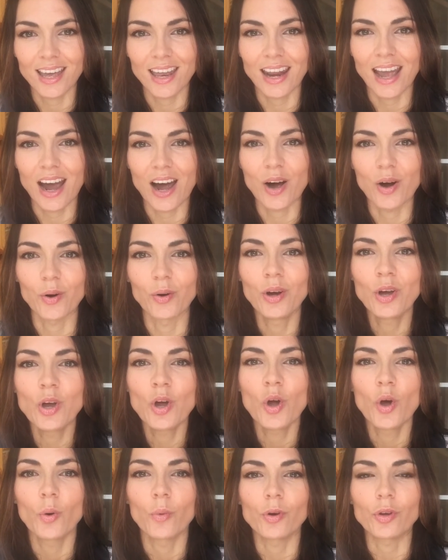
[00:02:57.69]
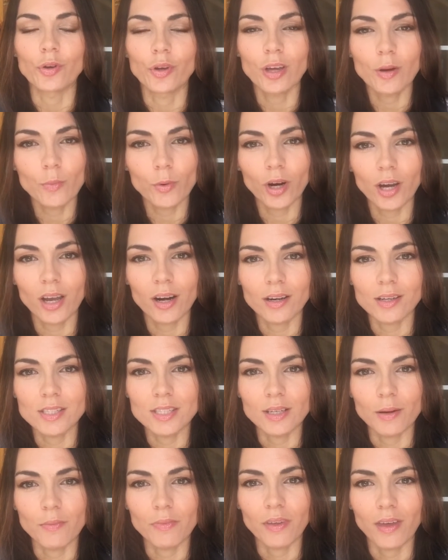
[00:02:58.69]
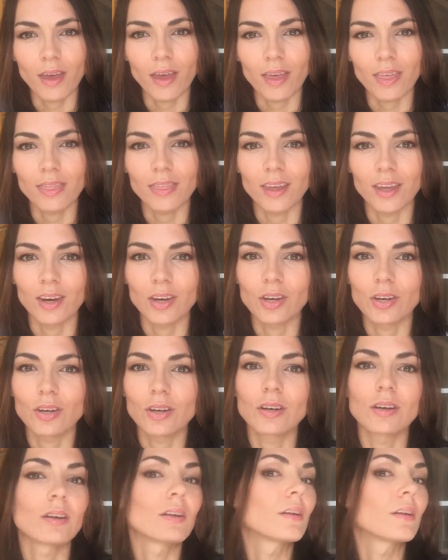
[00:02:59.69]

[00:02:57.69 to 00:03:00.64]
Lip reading: and how when you keep working on something, then